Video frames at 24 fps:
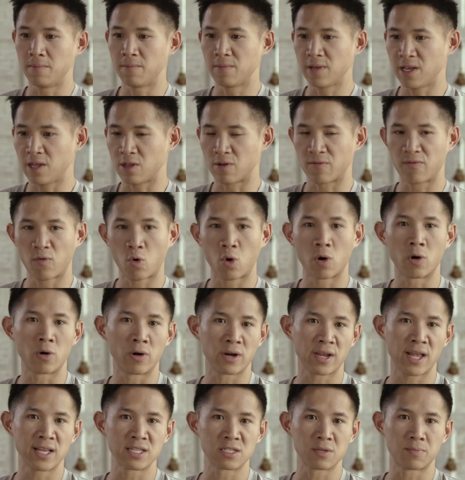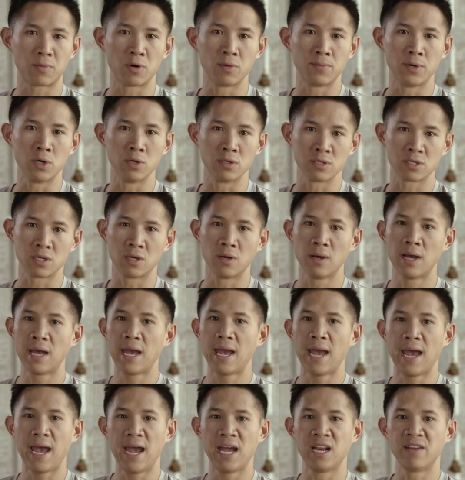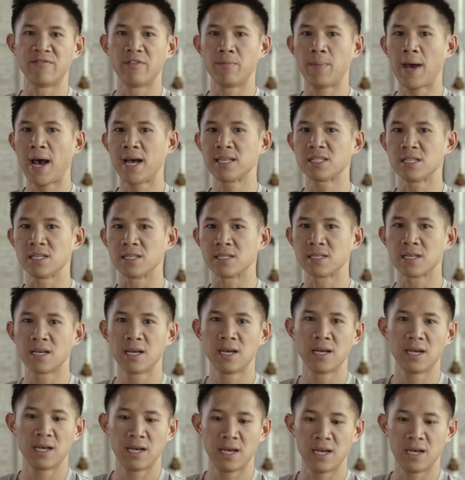either for or against the proposal. And if it passes,